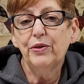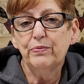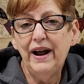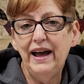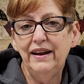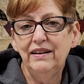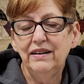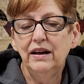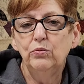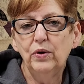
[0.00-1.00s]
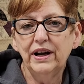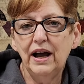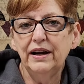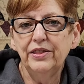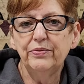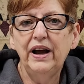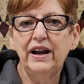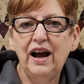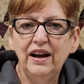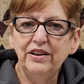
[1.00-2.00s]
thread and what kind of
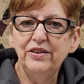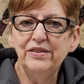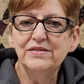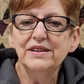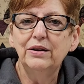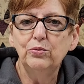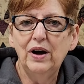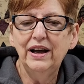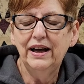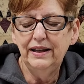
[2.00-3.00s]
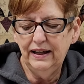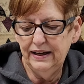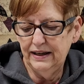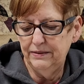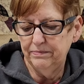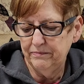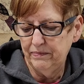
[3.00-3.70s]
thread I use and why I like it.